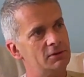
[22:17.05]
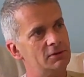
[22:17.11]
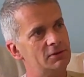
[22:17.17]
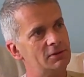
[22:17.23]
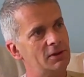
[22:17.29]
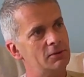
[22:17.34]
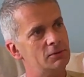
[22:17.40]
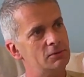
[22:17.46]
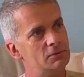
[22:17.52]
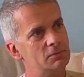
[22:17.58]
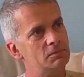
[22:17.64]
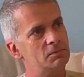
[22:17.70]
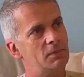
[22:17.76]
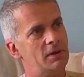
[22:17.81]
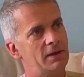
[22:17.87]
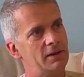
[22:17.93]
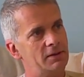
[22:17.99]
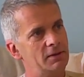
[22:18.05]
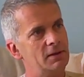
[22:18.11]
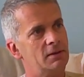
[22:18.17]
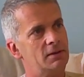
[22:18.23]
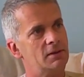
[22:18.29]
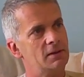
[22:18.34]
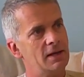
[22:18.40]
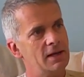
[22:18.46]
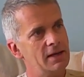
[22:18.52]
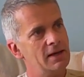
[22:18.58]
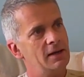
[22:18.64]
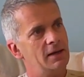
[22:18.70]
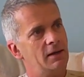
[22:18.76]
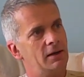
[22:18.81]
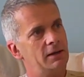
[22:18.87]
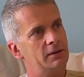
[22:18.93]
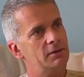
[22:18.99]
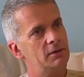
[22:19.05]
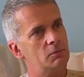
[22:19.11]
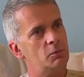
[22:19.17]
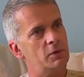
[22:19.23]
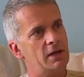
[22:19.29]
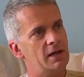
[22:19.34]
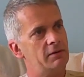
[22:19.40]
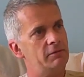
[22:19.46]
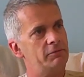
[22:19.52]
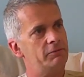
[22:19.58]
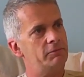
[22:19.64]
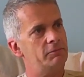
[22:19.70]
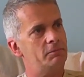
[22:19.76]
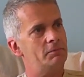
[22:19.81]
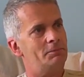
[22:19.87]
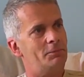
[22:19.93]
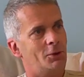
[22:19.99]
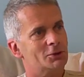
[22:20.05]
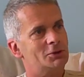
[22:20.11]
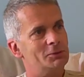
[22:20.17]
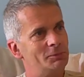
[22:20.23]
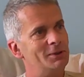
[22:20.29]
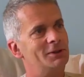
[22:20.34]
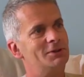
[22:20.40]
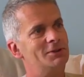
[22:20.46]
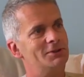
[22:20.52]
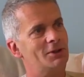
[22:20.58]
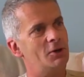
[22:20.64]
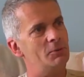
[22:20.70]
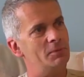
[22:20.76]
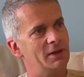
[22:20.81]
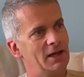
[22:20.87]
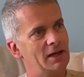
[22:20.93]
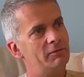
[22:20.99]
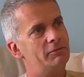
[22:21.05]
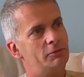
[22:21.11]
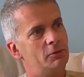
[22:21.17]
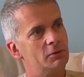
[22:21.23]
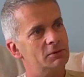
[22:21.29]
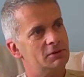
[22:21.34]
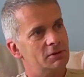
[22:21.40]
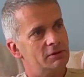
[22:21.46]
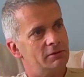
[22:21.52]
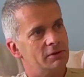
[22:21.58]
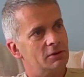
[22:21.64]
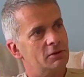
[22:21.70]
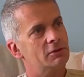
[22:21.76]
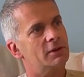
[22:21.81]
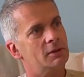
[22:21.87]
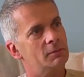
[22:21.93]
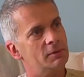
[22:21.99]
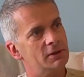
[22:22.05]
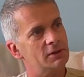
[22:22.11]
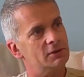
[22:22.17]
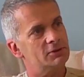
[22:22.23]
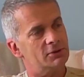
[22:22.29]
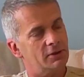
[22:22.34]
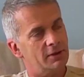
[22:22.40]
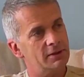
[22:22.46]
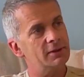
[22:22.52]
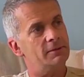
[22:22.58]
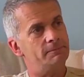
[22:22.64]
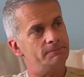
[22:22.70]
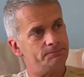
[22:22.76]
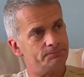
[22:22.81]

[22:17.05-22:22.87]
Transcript: So I think I think we have possibilities opening up for us that are incredibly exciting.